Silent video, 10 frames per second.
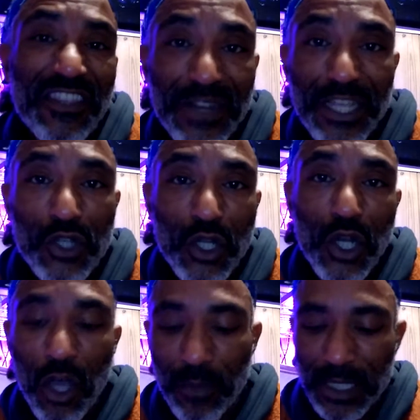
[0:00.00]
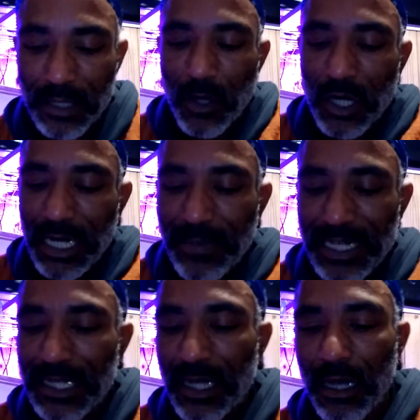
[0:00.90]
the video too long, because I'm on
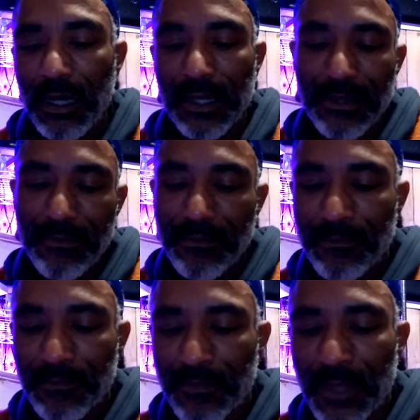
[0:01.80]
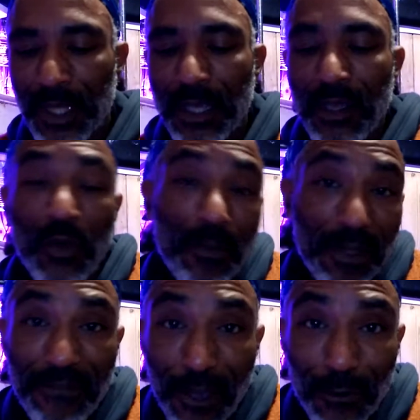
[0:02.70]
limited time with
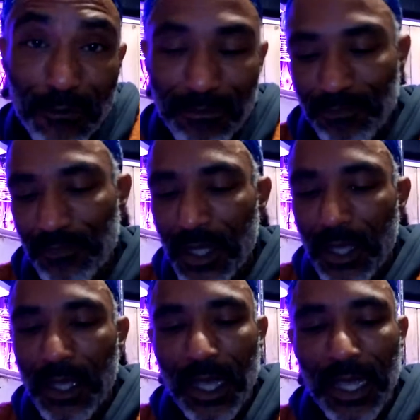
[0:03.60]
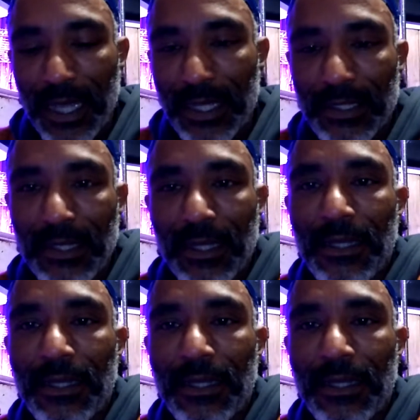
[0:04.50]
my phone. And